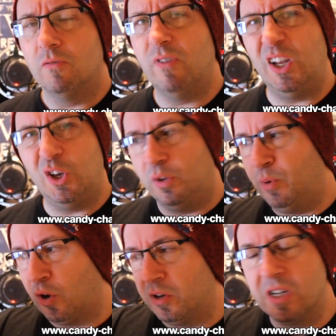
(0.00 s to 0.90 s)
Really good
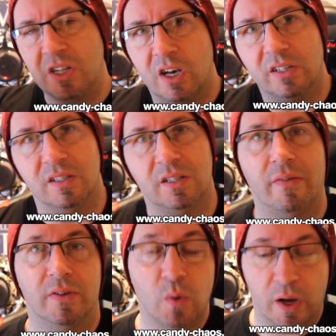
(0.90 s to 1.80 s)
put on desserts and
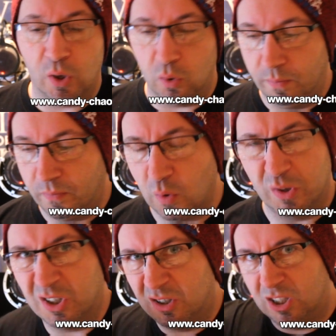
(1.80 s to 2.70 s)
stuff. It's quite cool.
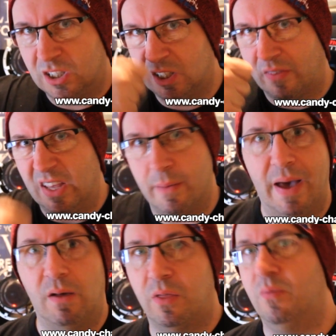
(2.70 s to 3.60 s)
Or just shove it in your
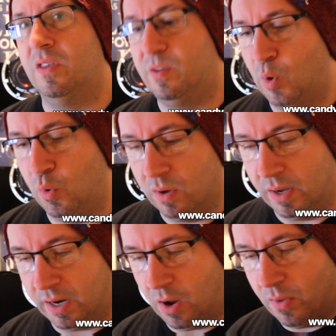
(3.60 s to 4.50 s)
mouth with a spoon.
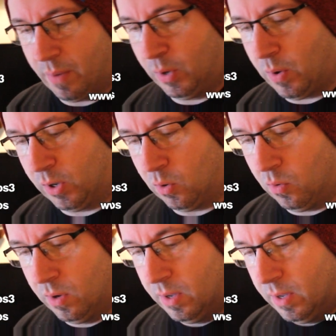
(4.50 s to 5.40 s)
I don't know. That'd be quite
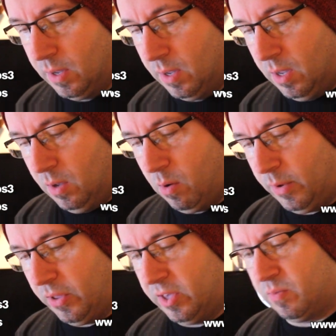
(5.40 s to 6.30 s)
cool. What have
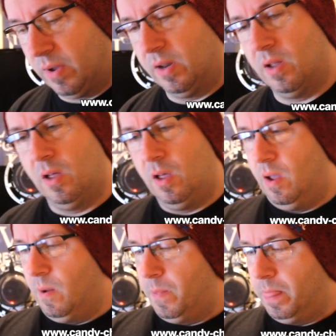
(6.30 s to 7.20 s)
we got this one?
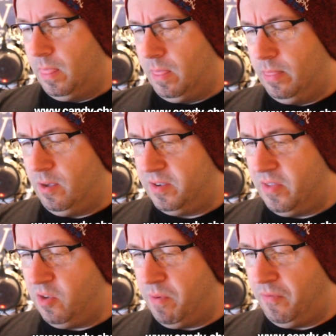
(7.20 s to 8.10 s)
I've not
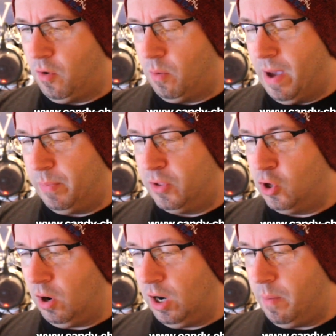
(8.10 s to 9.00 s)
seen this before. Made with
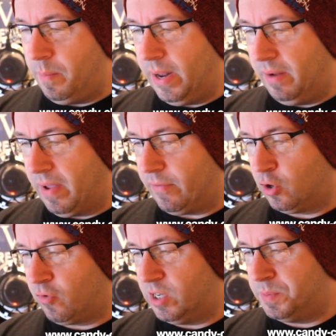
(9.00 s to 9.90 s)
chocolate, peanut
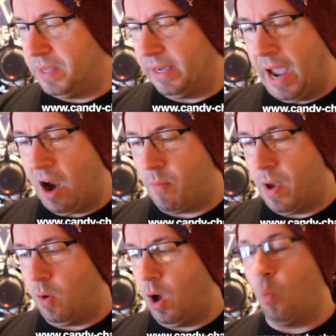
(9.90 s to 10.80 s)
flavoured crisps and
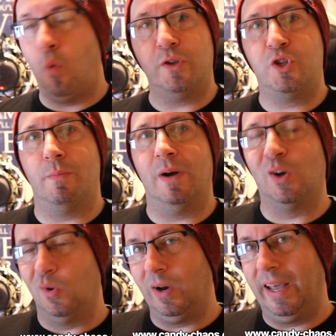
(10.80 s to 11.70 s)
caramel.
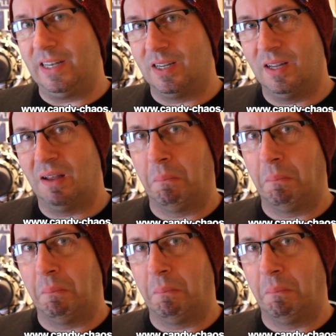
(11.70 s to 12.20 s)
A it.